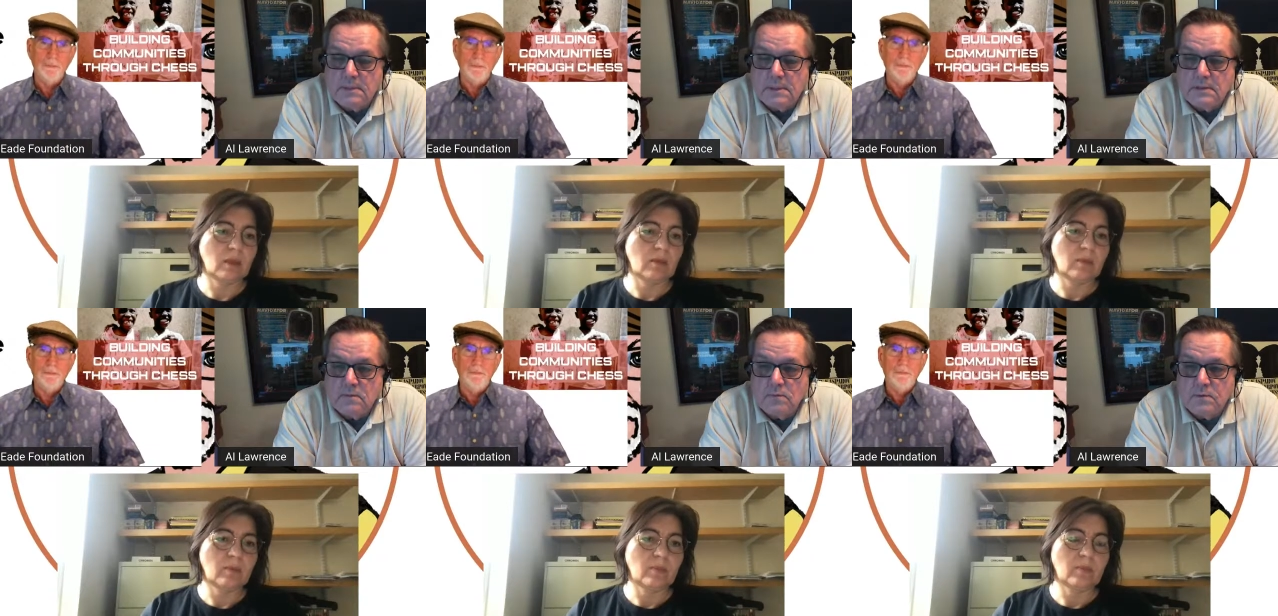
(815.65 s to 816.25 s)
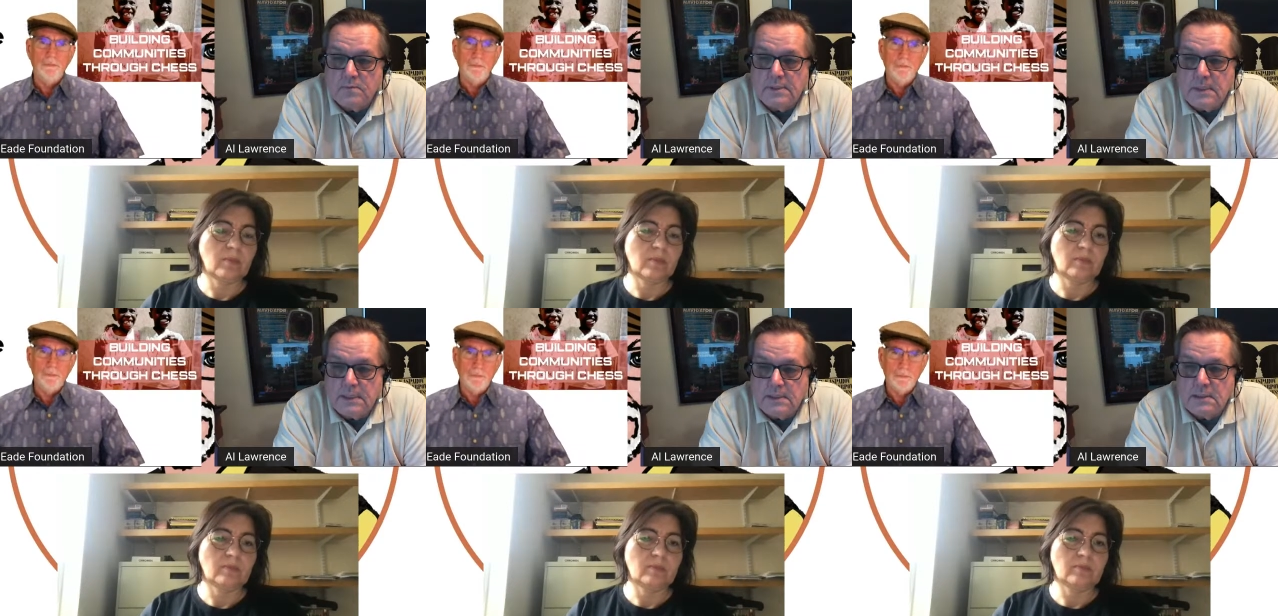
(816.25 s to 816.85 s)
Speaker 1: that will
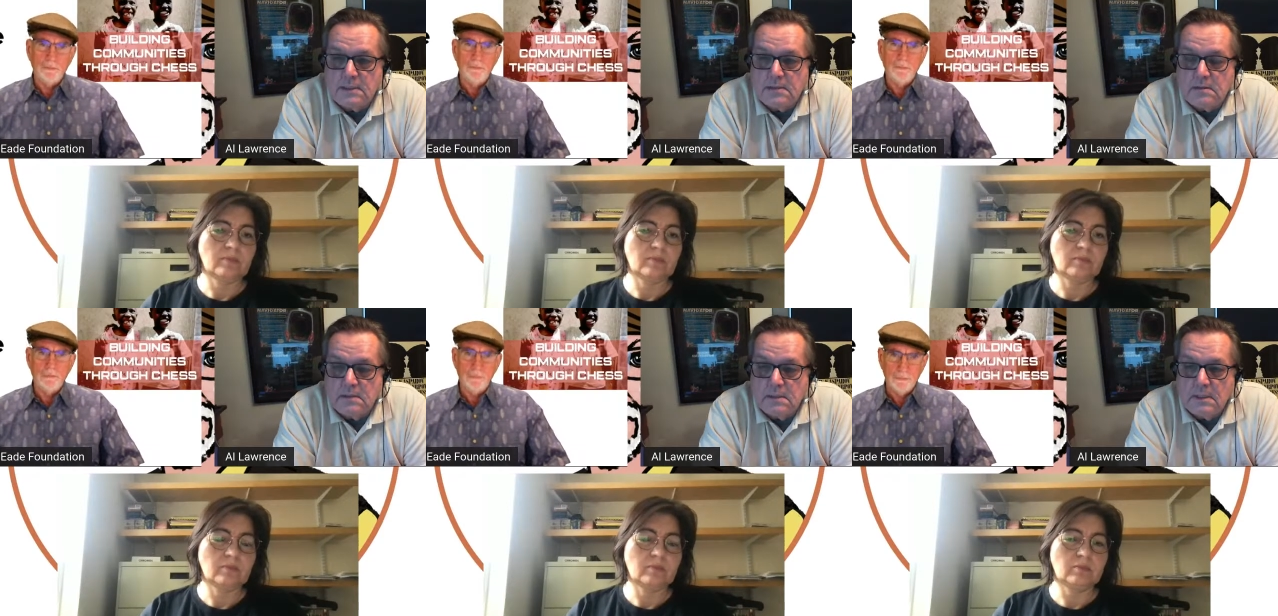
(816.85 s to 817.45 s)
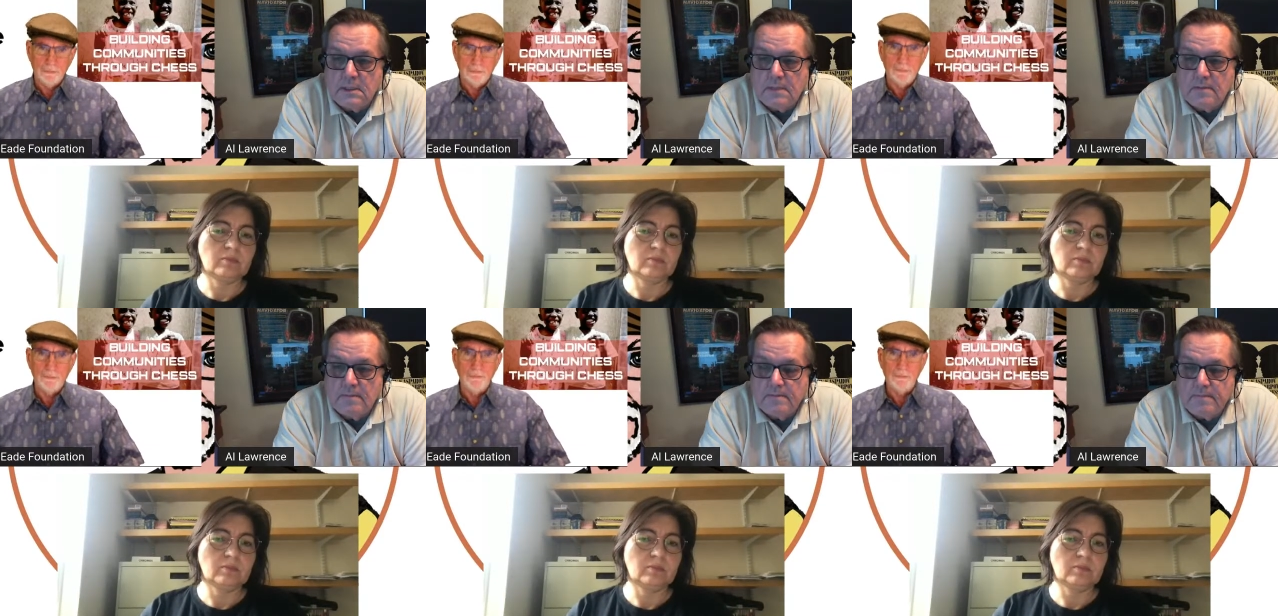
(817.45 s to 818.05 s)
be edited
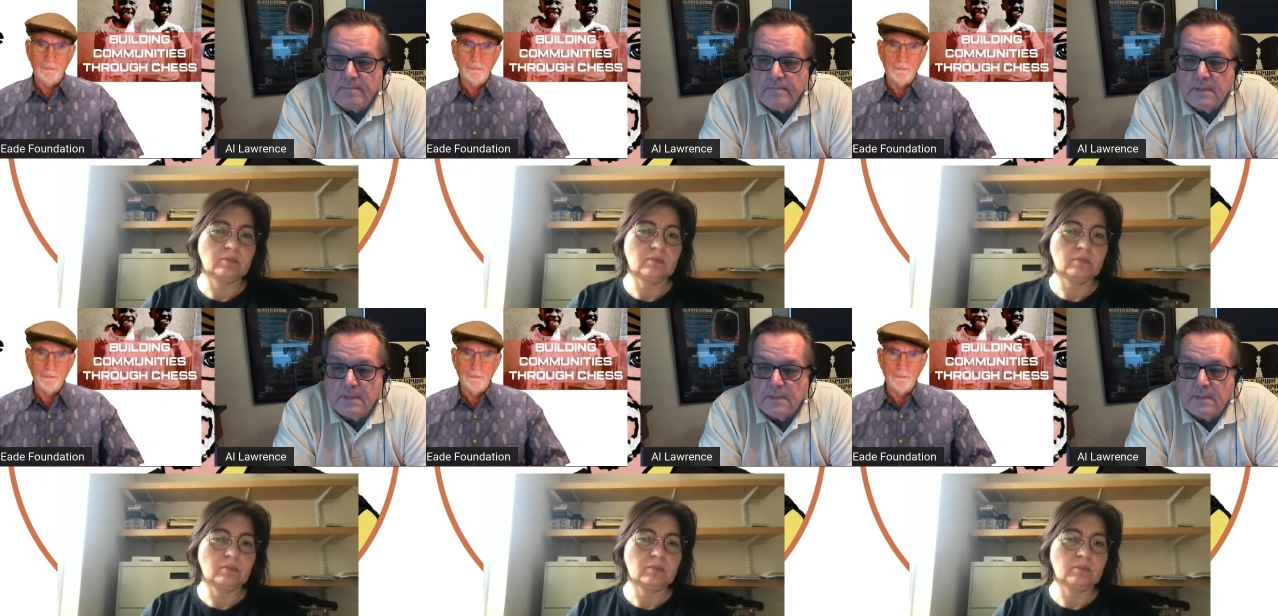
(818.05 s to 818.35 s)
um,